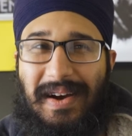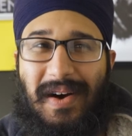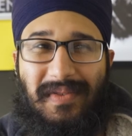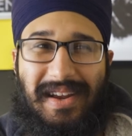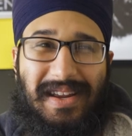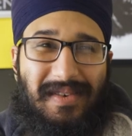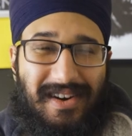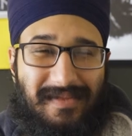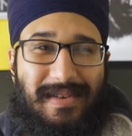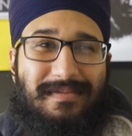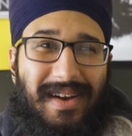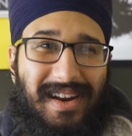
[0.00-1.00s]
off and he would have
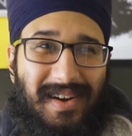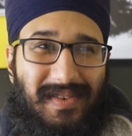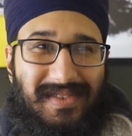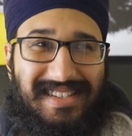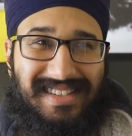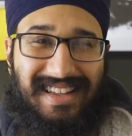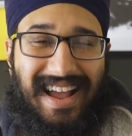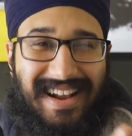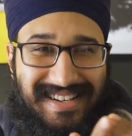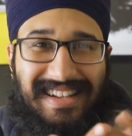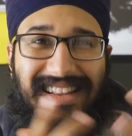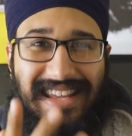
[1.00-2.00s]
been better off just
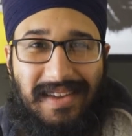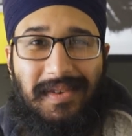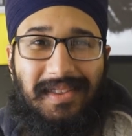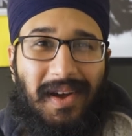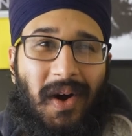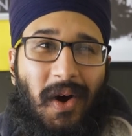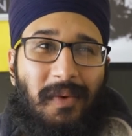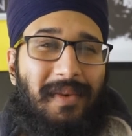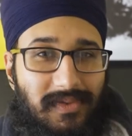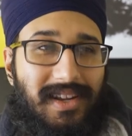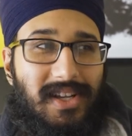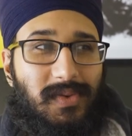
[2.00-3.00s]
actually leaving the home. It's
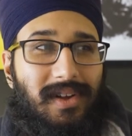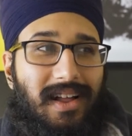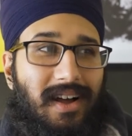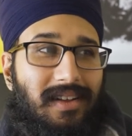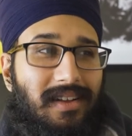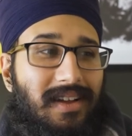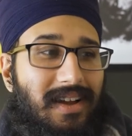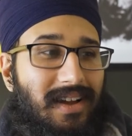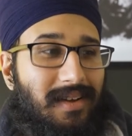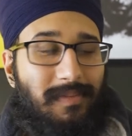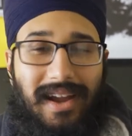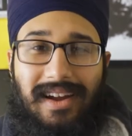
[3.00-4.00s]
funny as well how
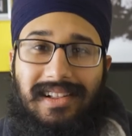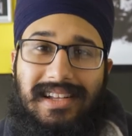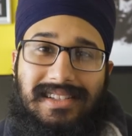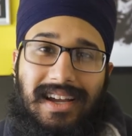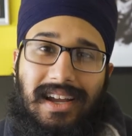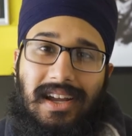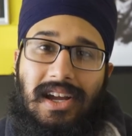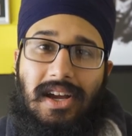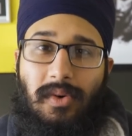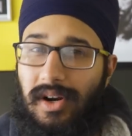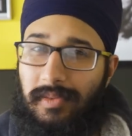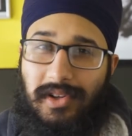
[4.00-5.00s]
Bail is like,
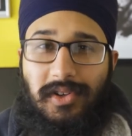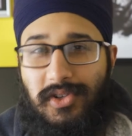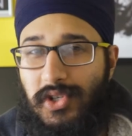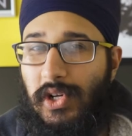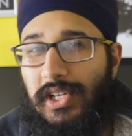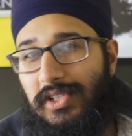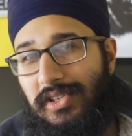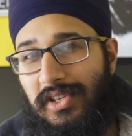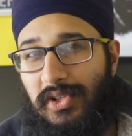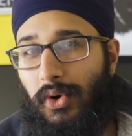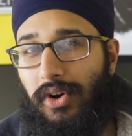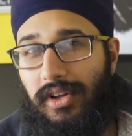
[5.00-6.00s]
what about your duty to the
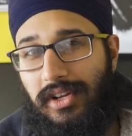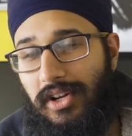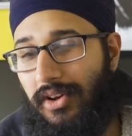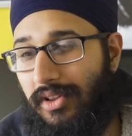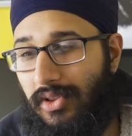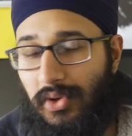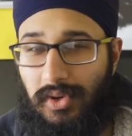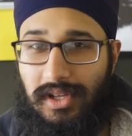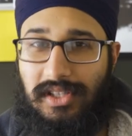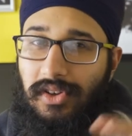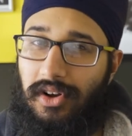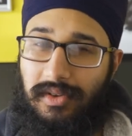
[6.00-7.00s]
daughter? You know, Luke,
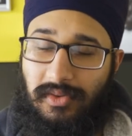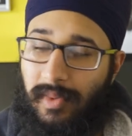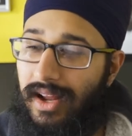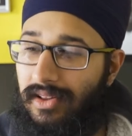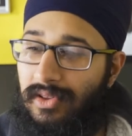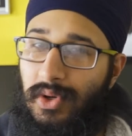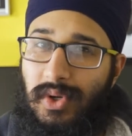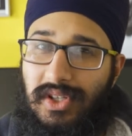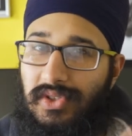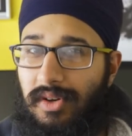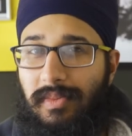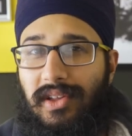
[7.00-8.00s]
it's not about Luke,
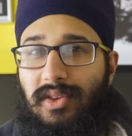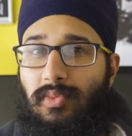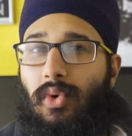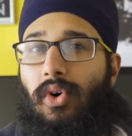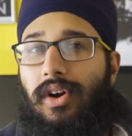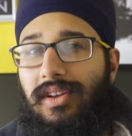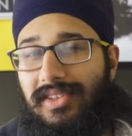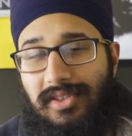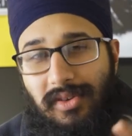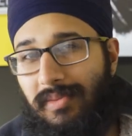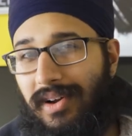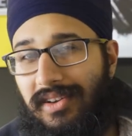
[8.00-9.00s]
it's not about the boy, it's
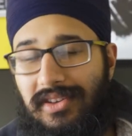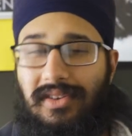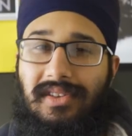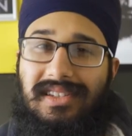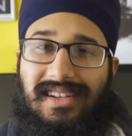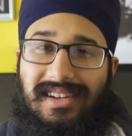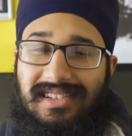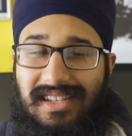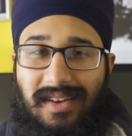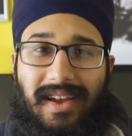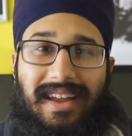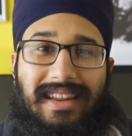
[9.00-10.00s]
all about you, all this kind of
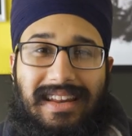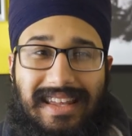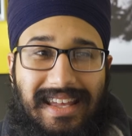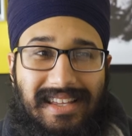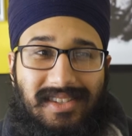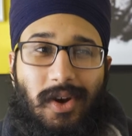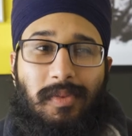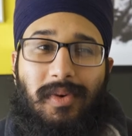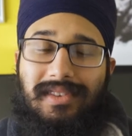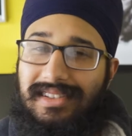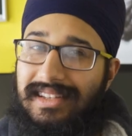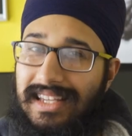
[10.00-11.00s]
stuff. And then he gets
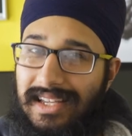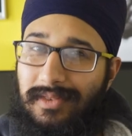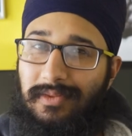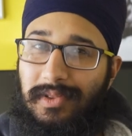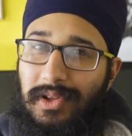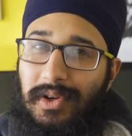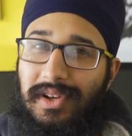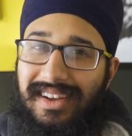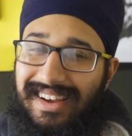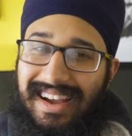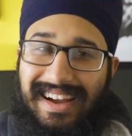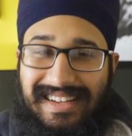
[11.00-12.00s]
Obi-Wan to leave Luke
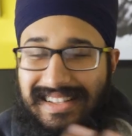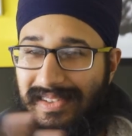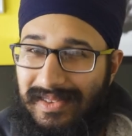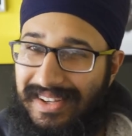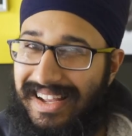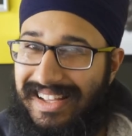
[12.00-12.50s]
and then Luke